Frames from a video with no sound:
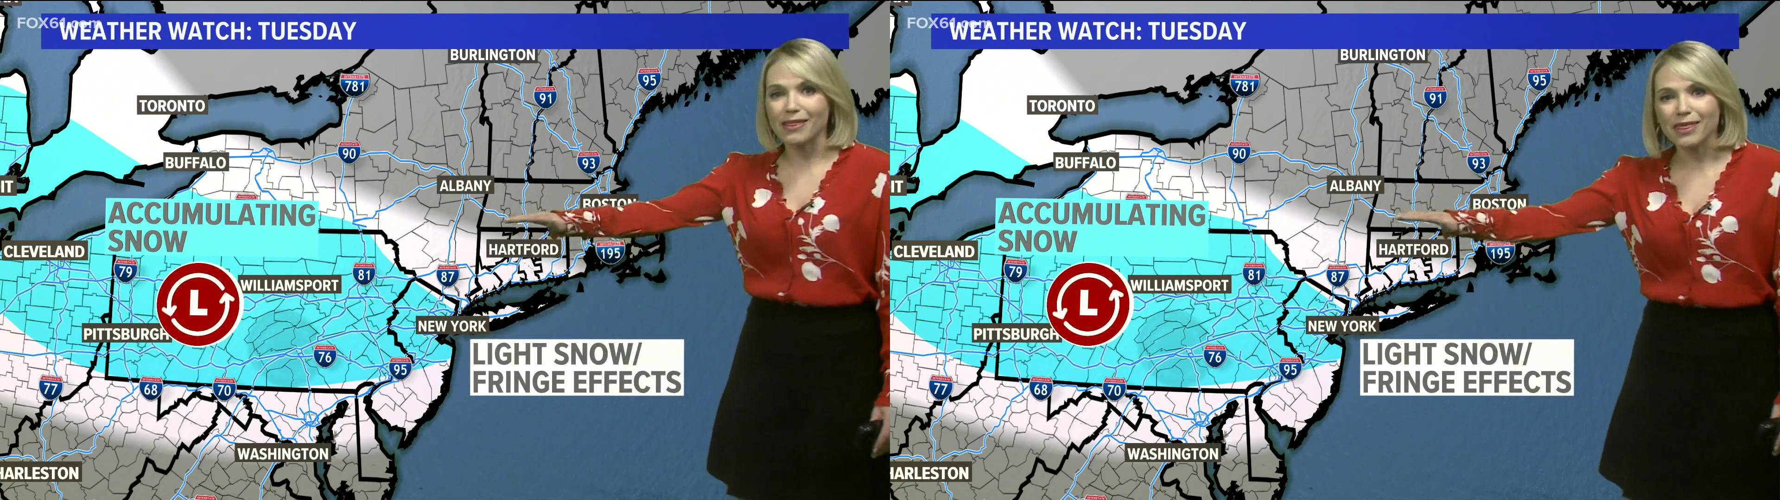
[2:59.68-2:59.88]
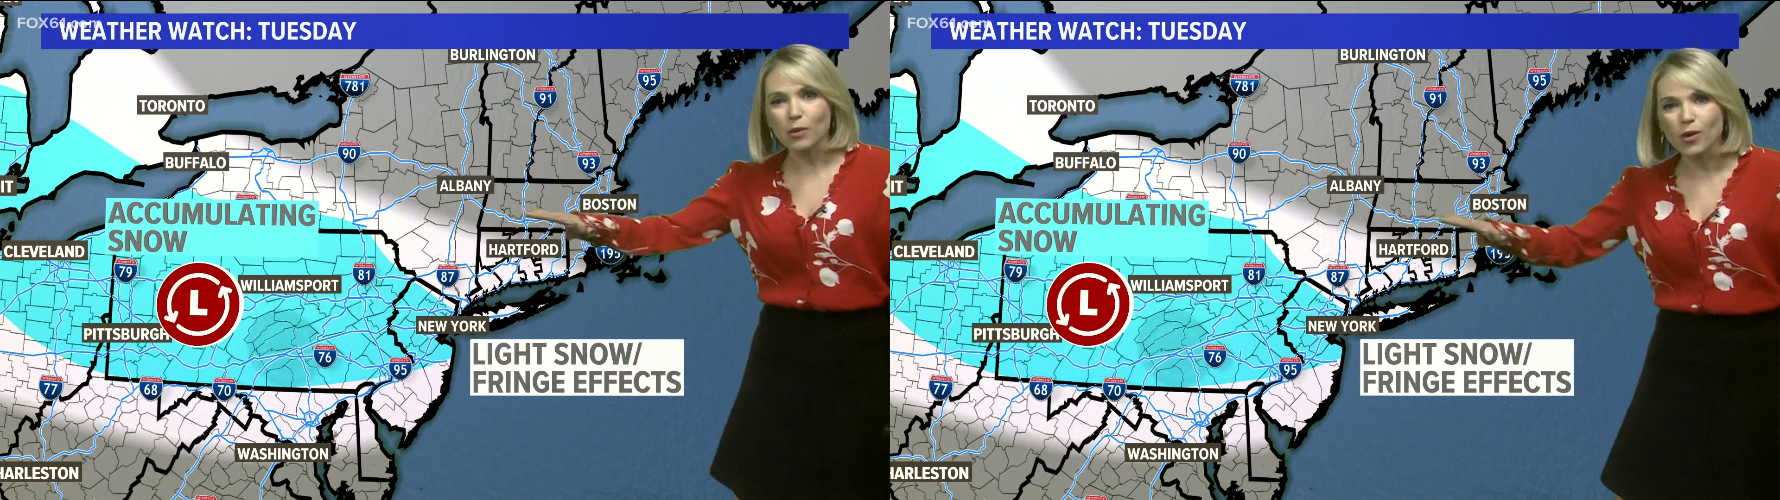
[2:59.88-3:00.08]
I
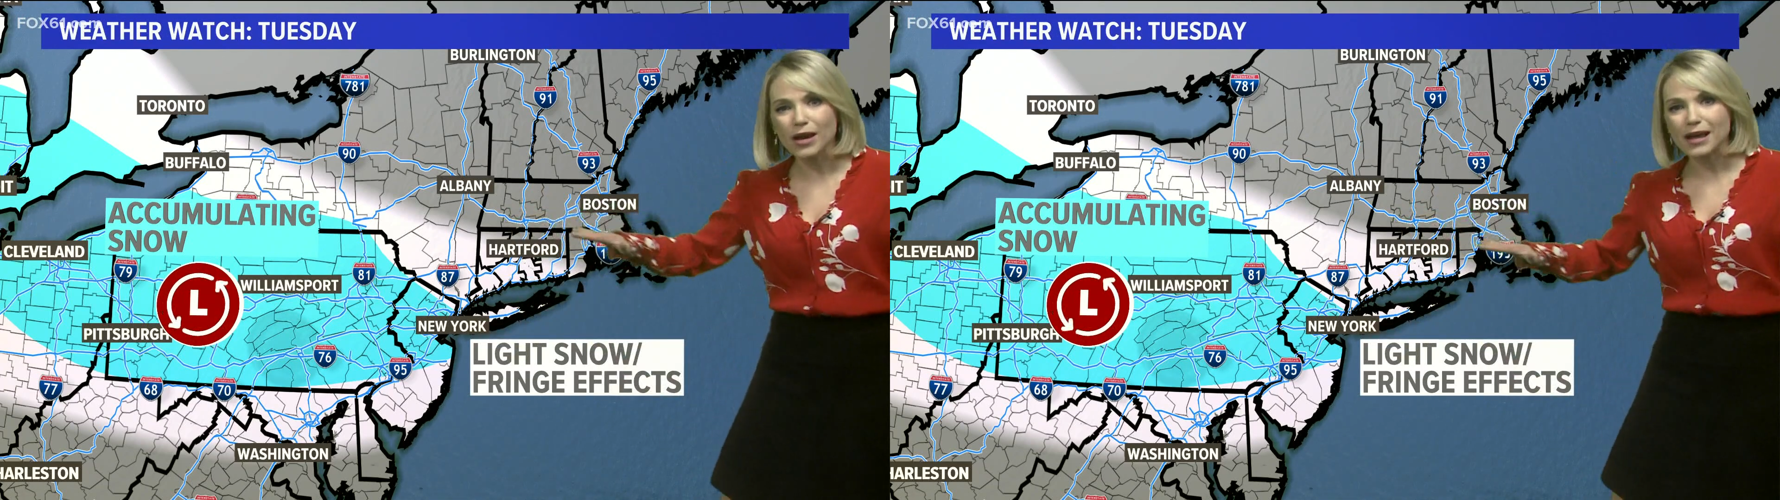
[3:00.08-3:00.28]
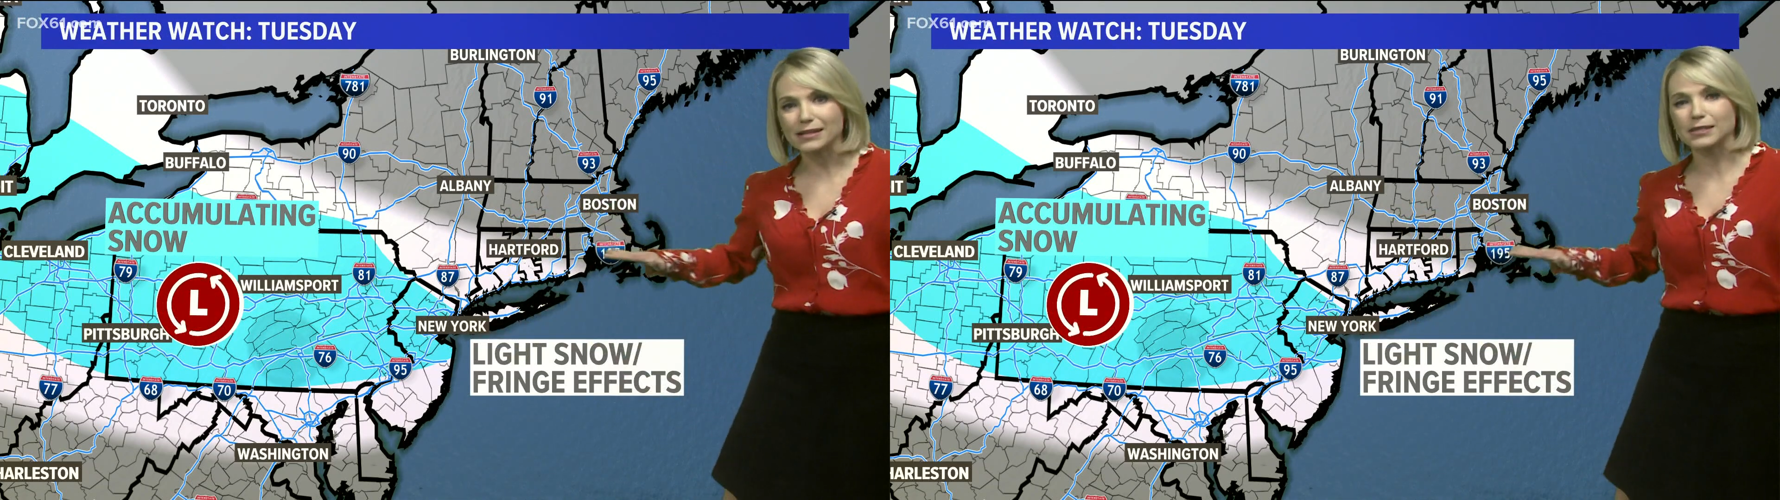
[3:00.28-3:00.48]
think we're
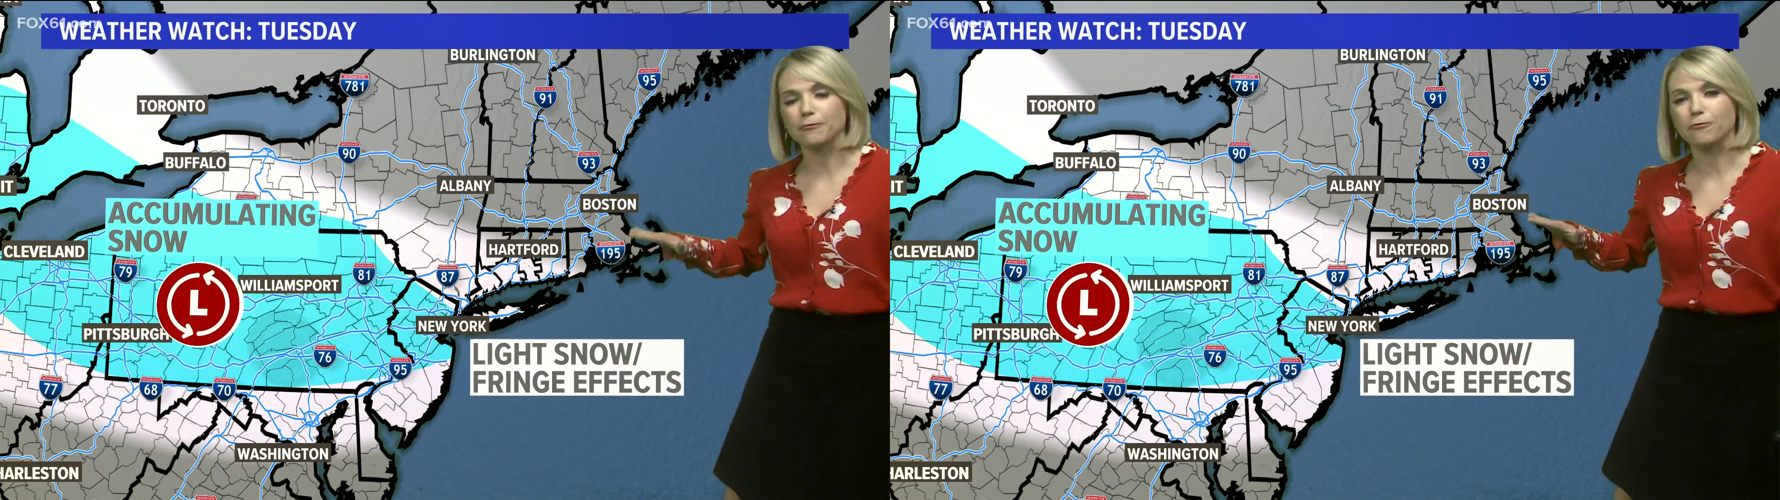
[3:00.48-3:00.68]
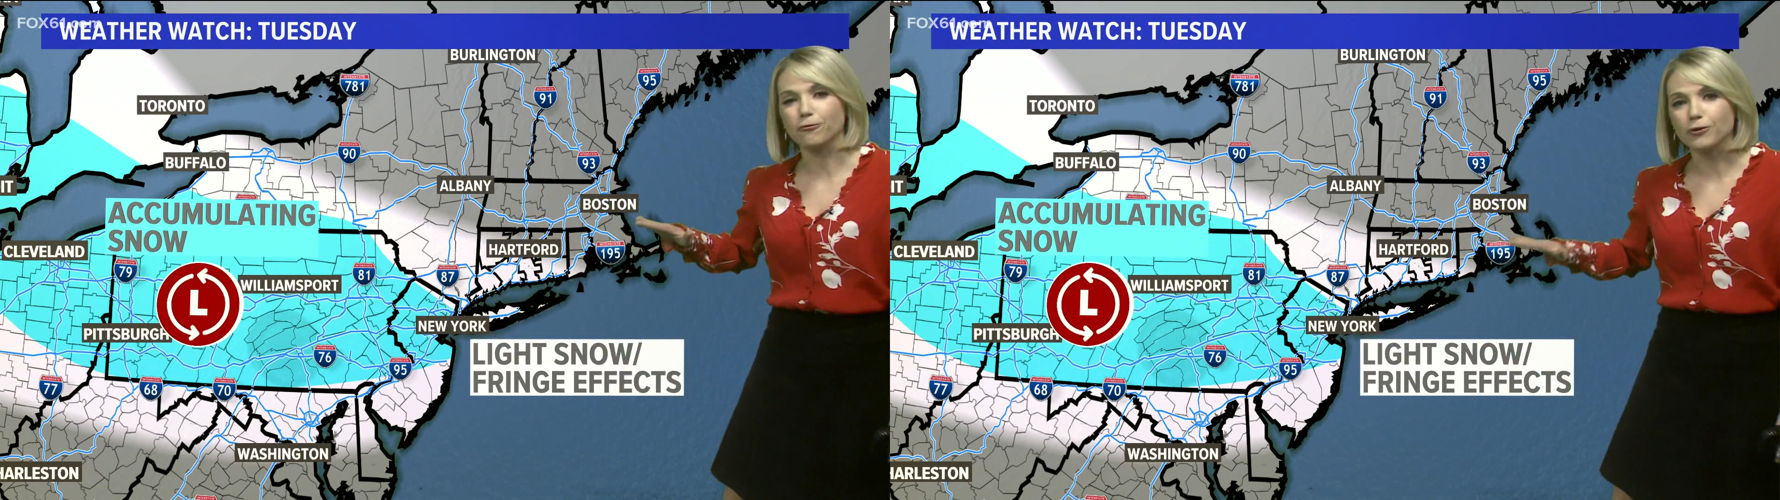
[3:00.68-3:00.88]
going to get
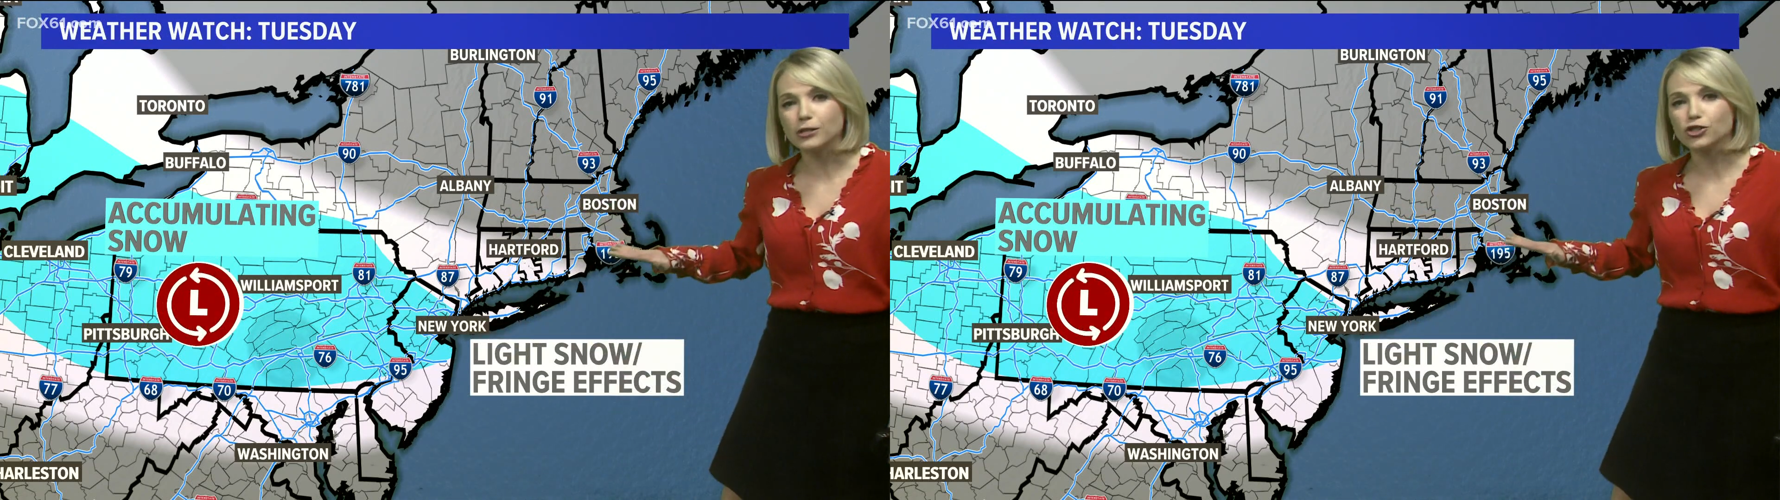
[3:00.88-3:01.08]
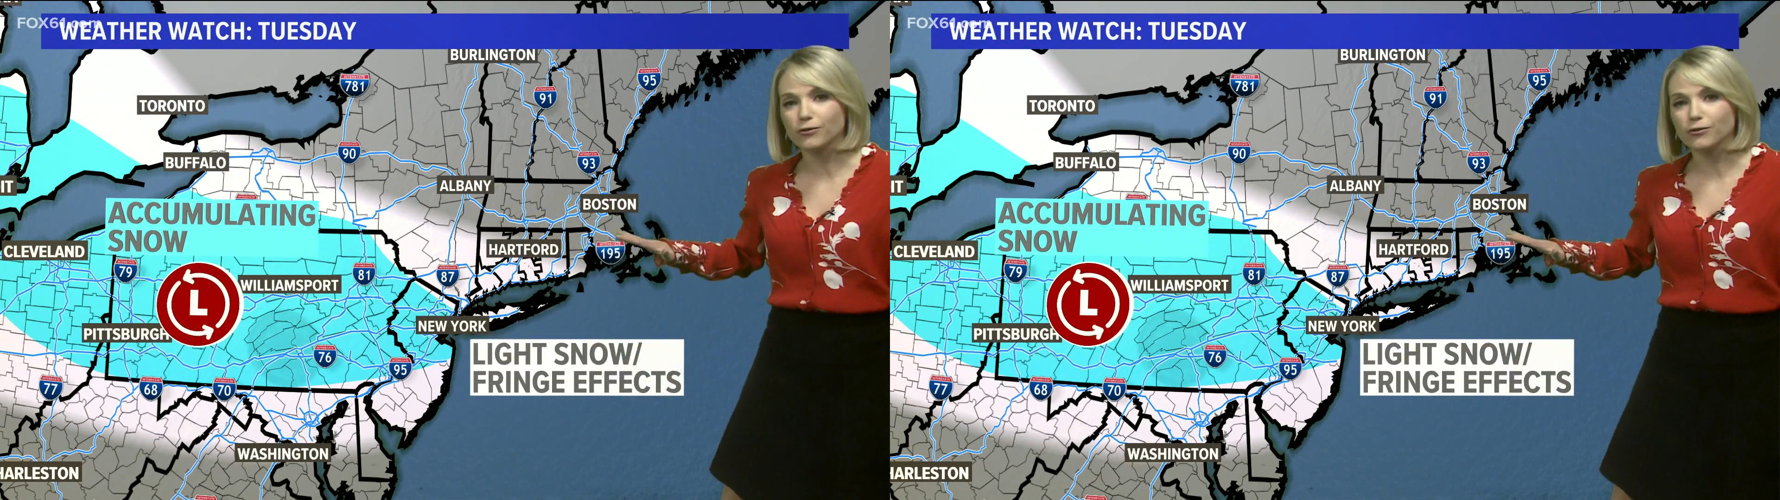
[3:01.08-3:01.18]
some fringe